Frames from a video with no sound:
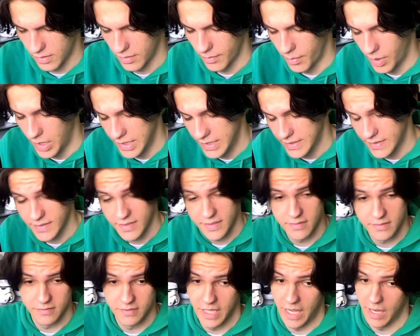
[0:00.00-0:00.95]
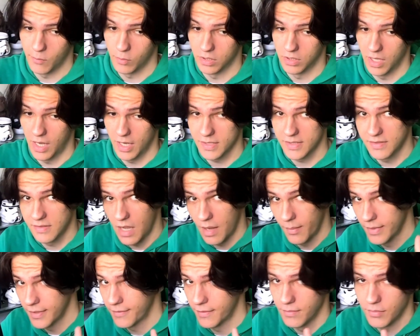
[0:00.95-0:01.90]
But that will not stop
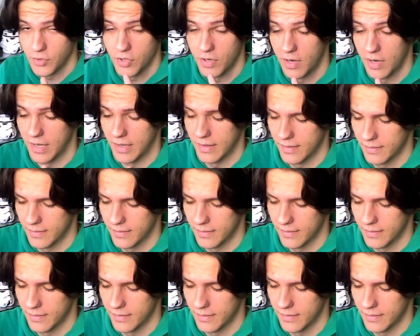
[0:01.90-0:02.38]
me from trying,